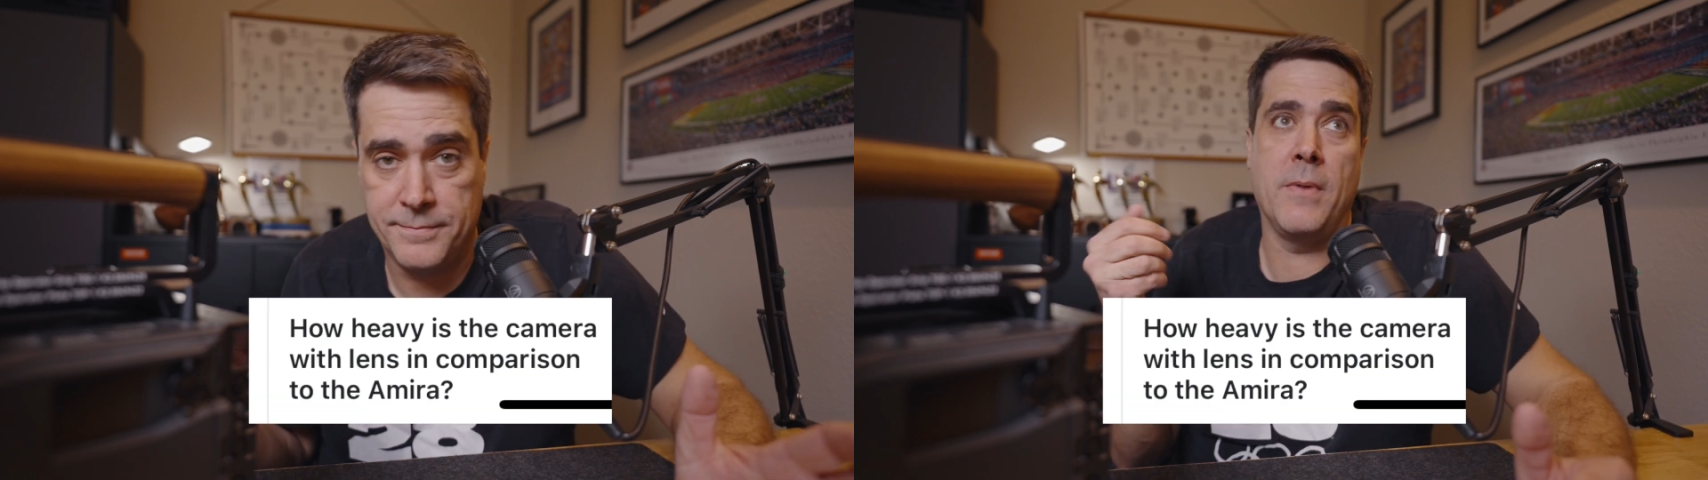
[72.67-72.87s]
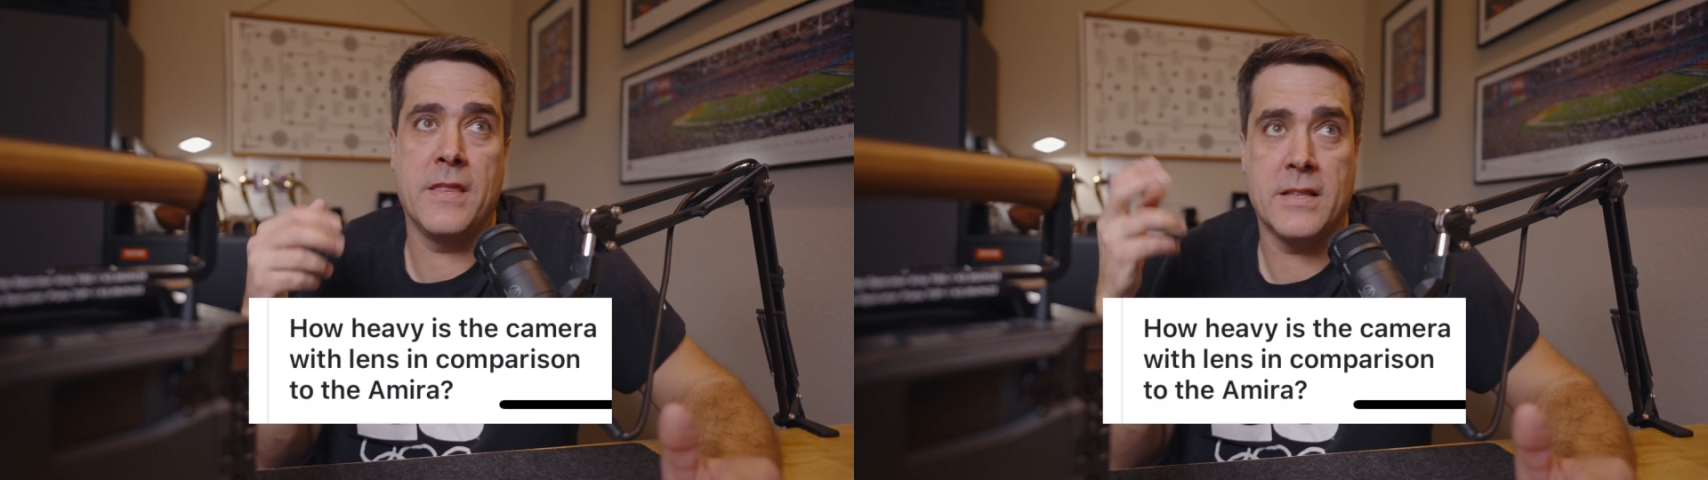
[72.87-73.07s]

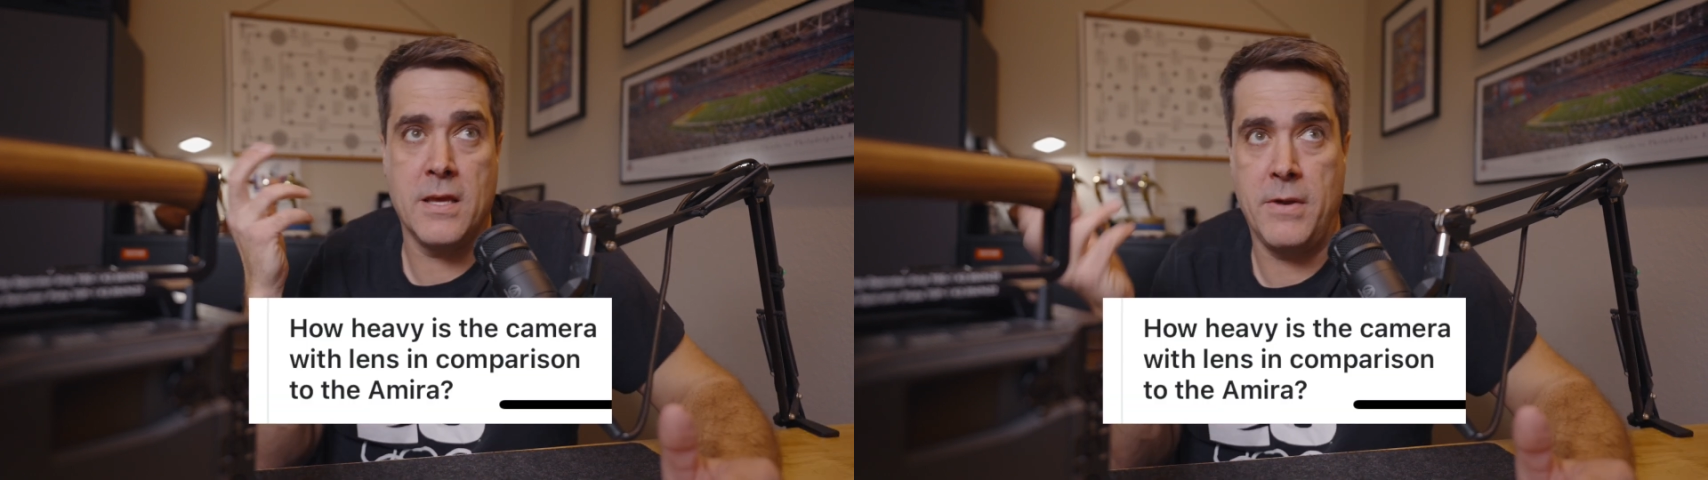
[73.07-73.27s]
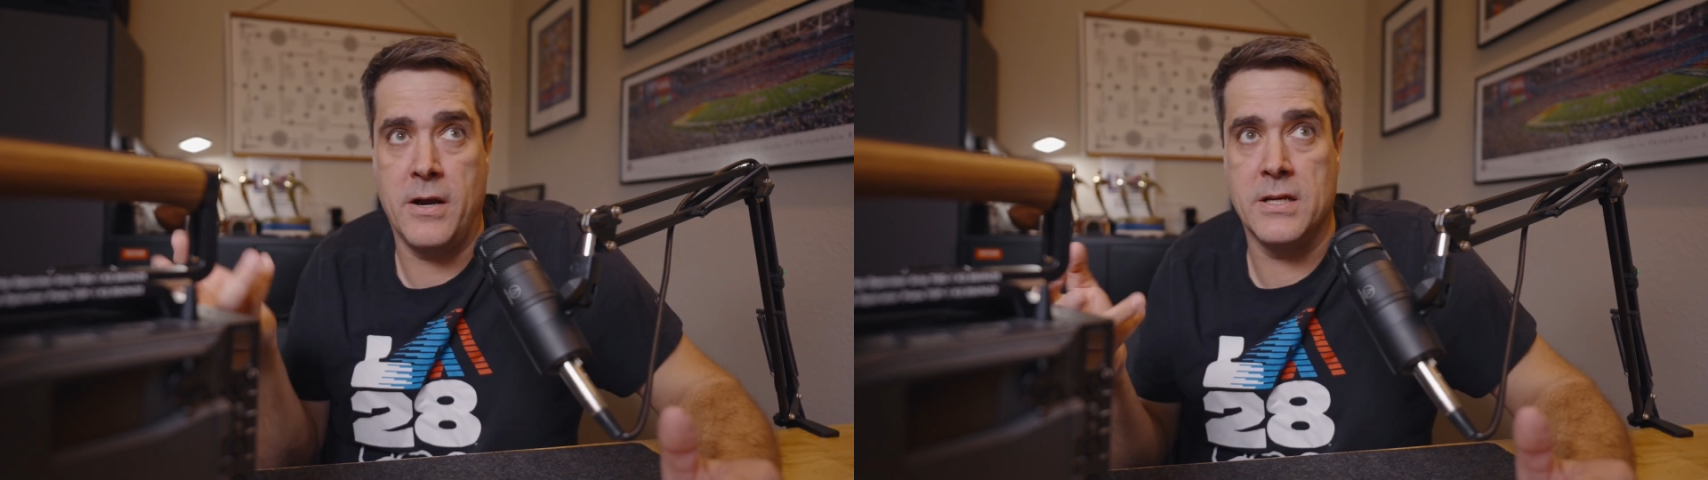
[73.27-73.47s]
I think the
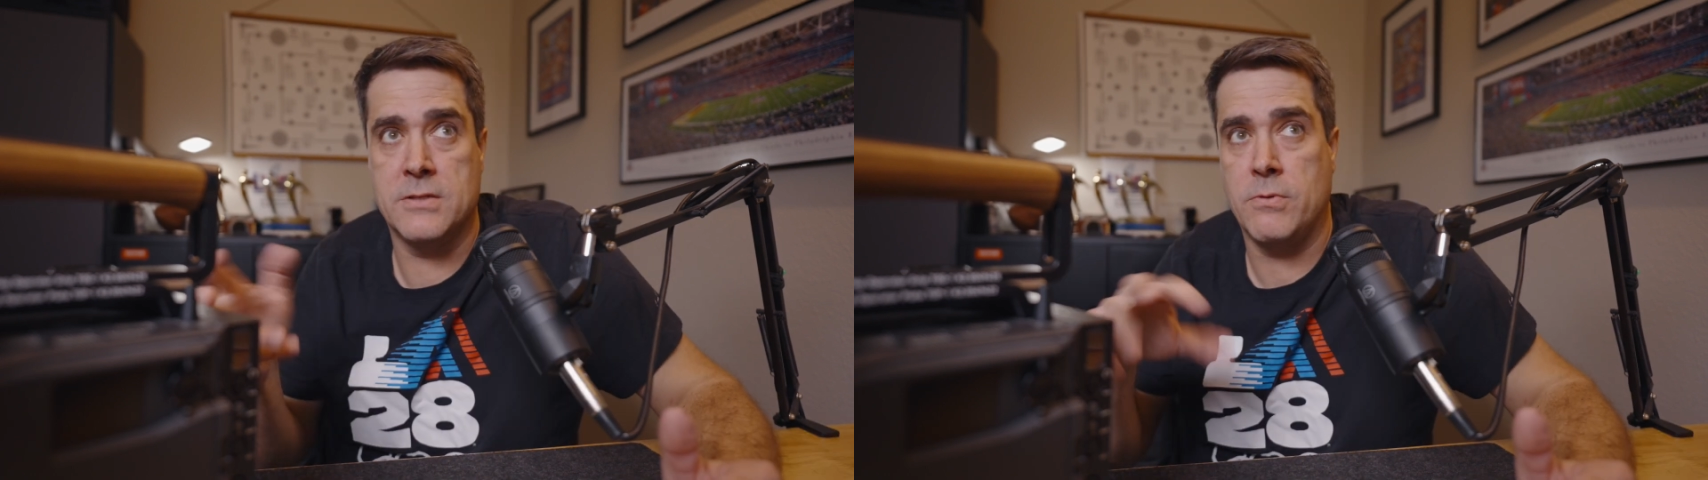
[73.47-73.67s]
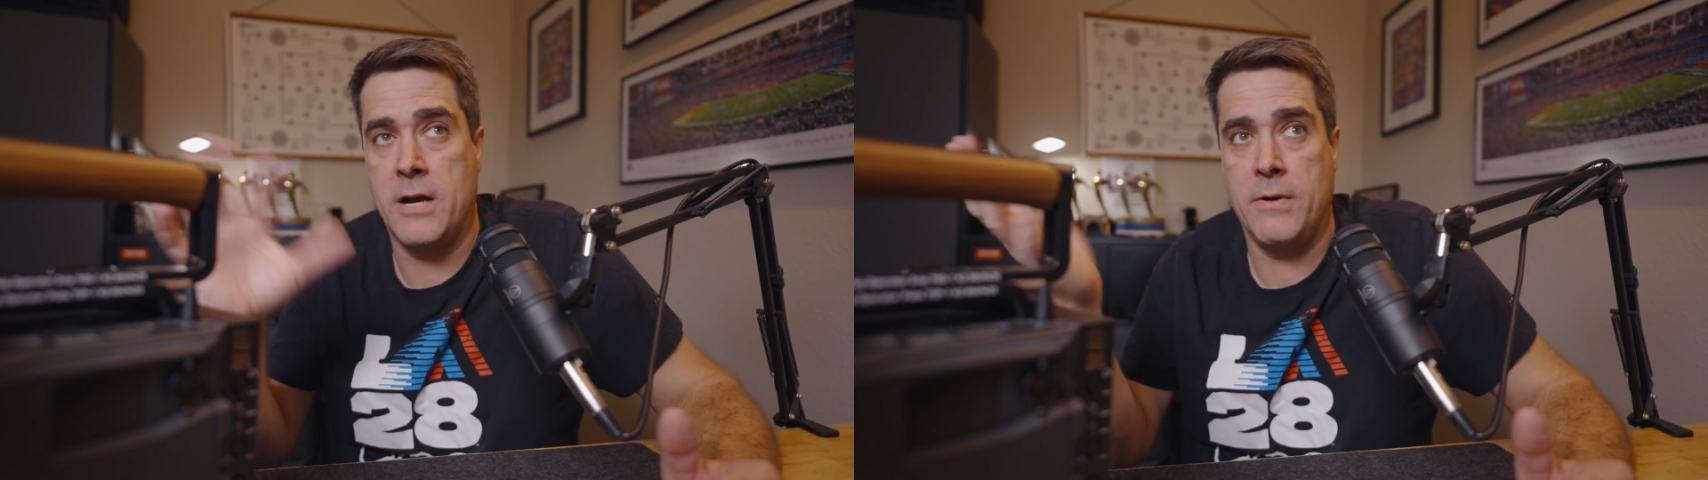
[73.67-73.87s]
Amira is
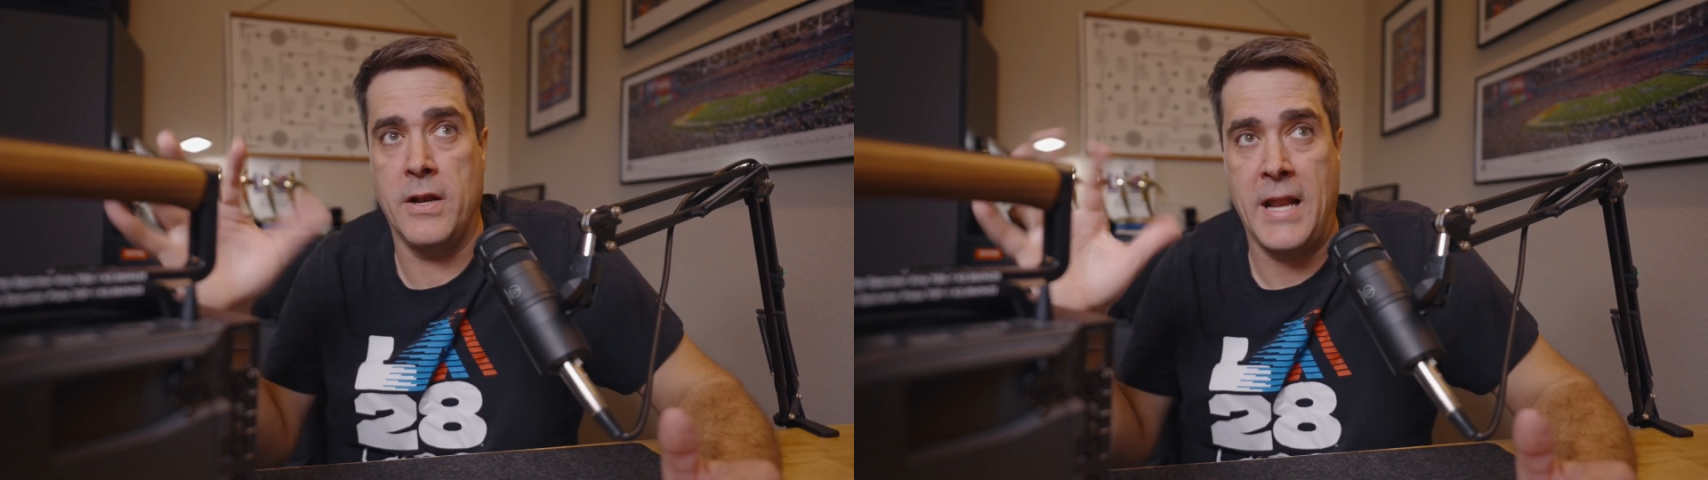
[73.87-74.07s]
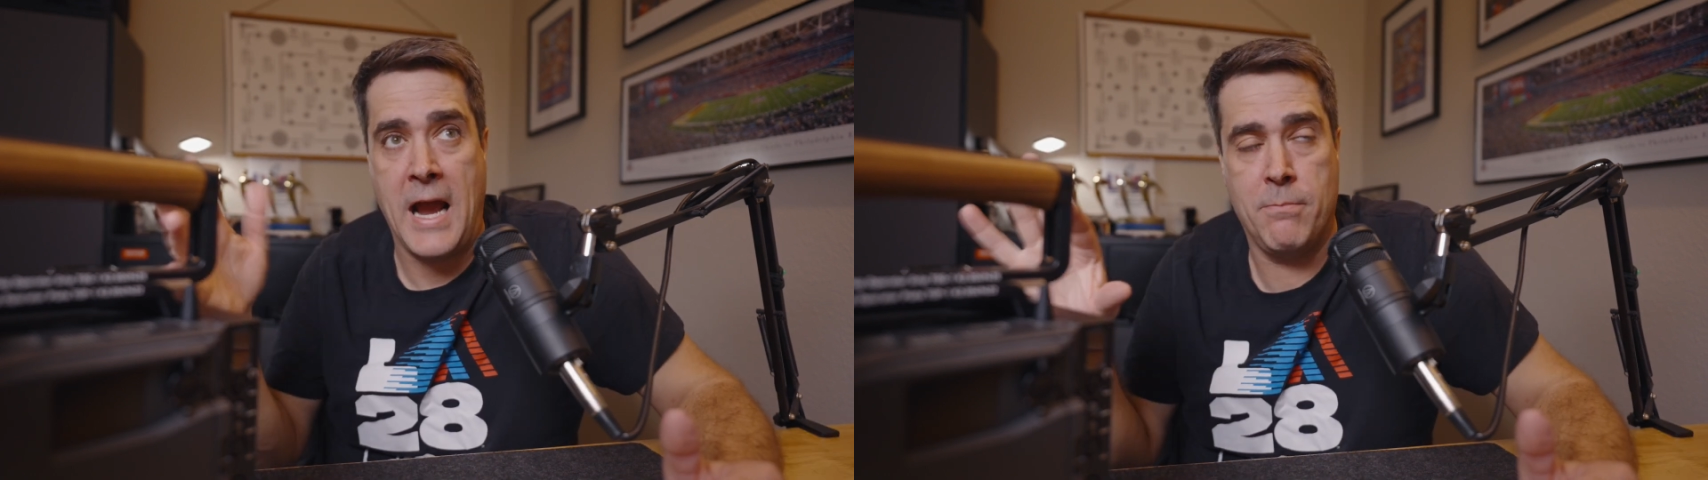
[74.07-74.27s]
right
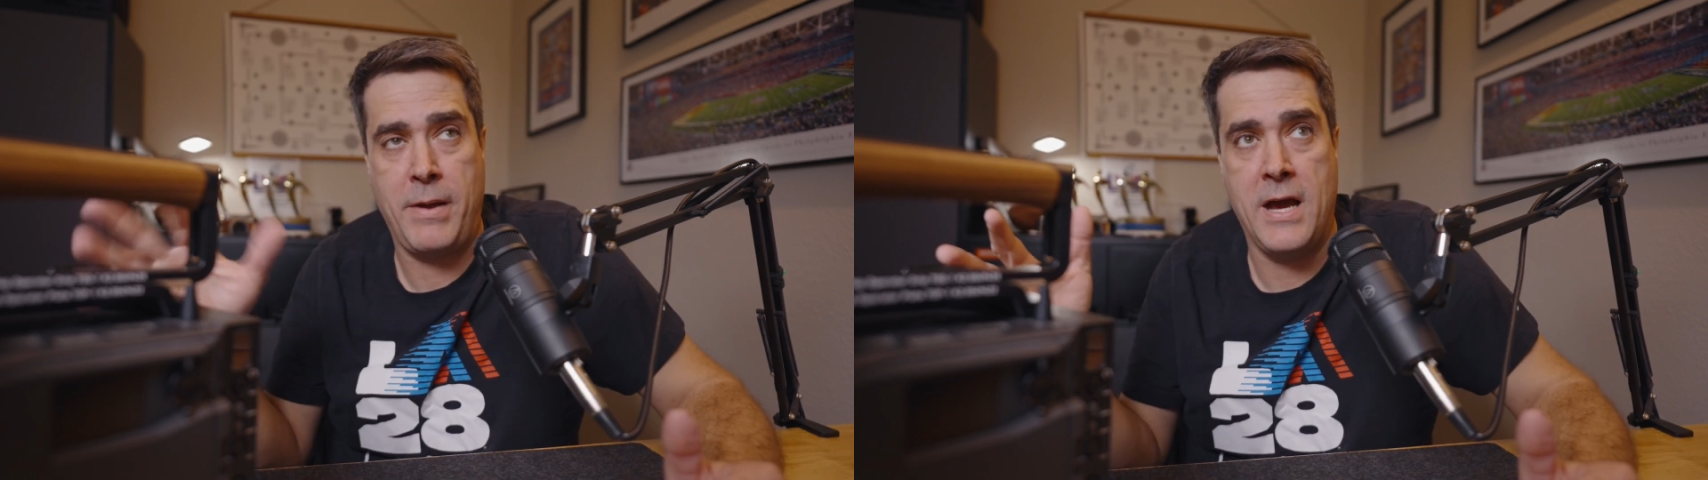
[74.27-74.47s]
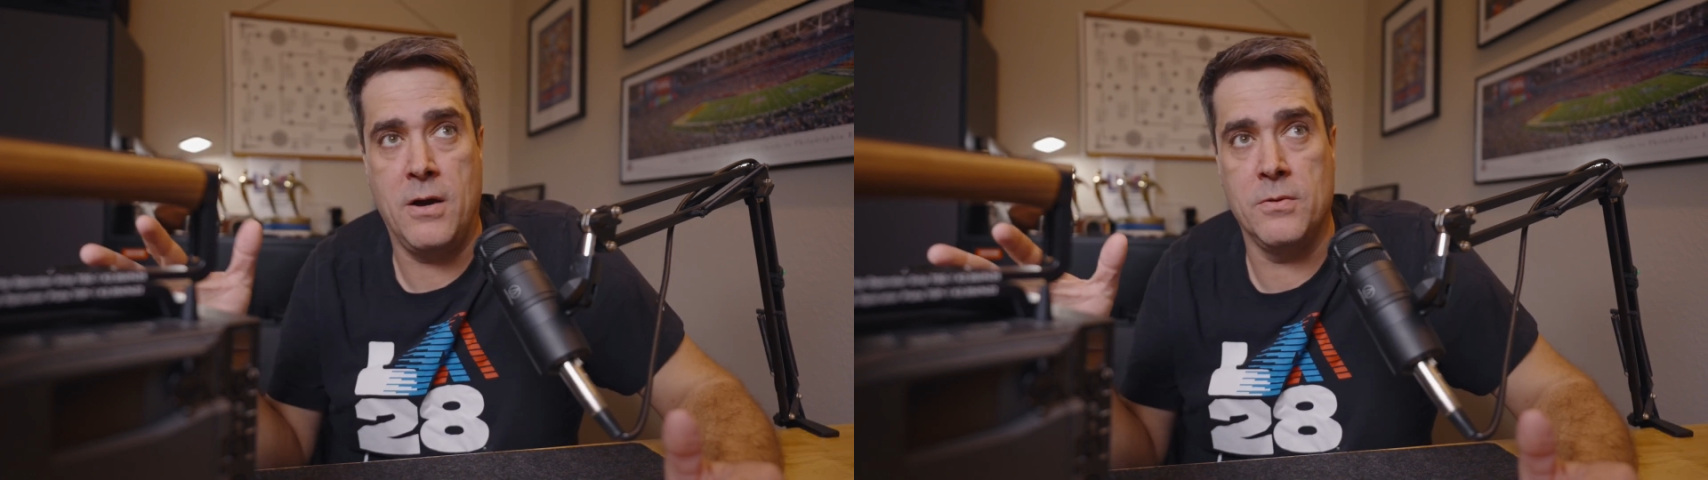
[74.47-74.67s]
around 9
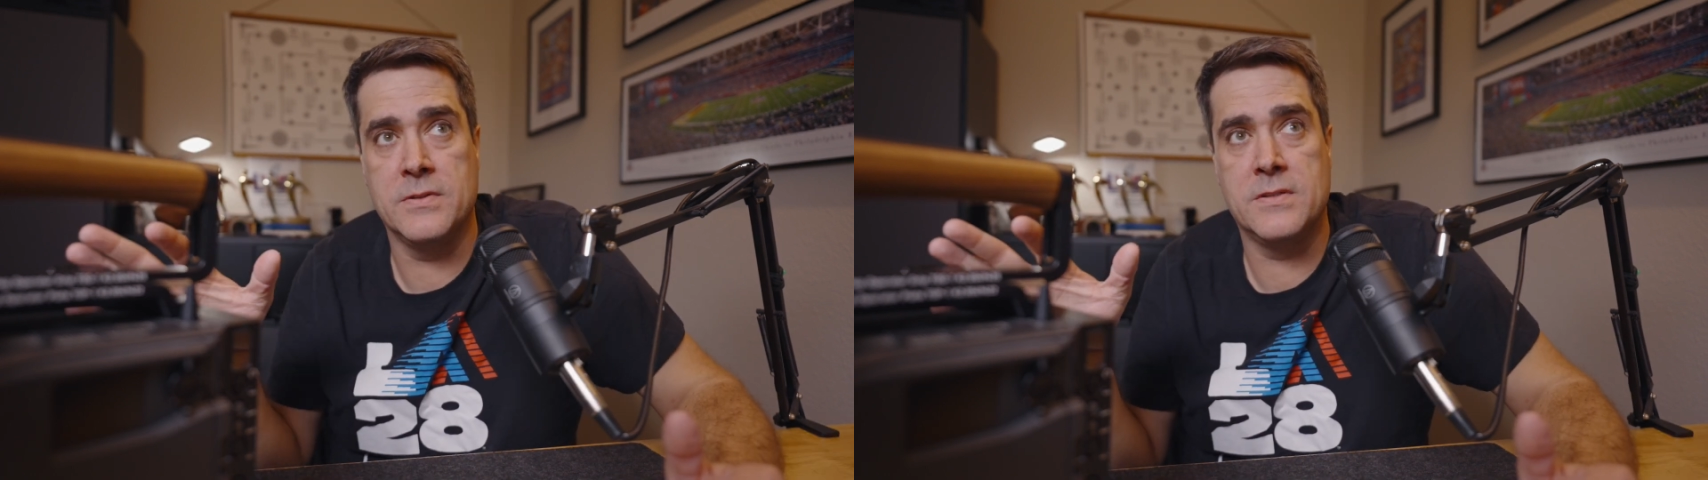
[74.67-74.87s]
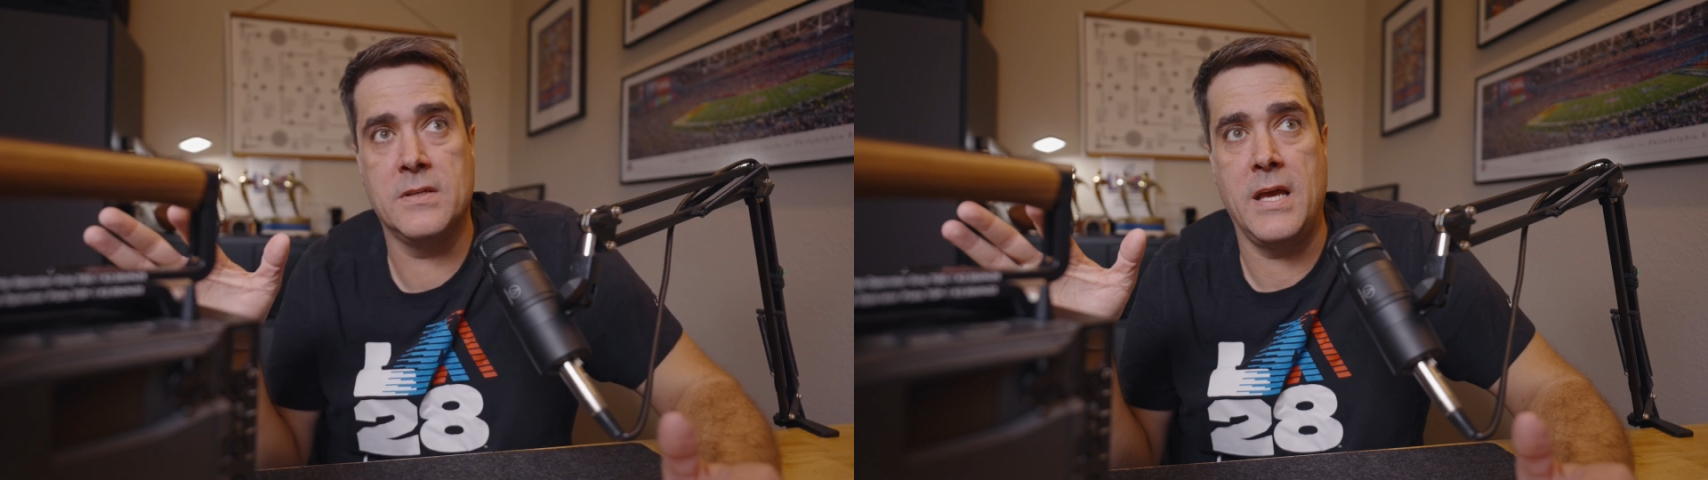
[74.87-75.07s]
pounds,